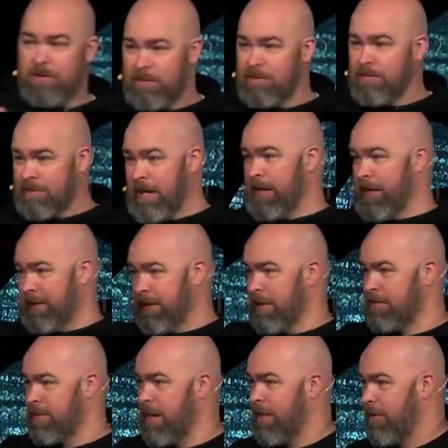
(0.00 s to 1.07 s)
It's kind of like
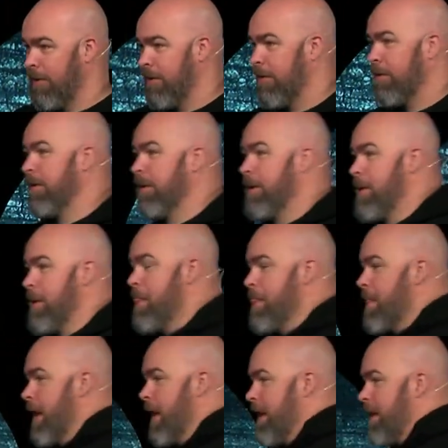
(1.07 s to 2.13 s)
downtown here.
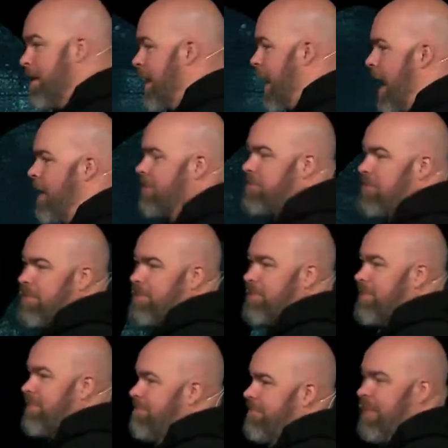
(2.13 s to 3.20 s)
And I
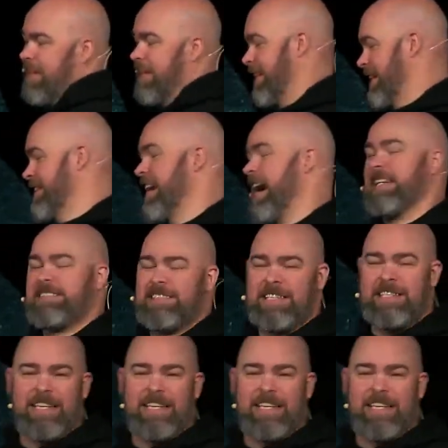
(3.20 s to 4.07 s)
just, the guy sitting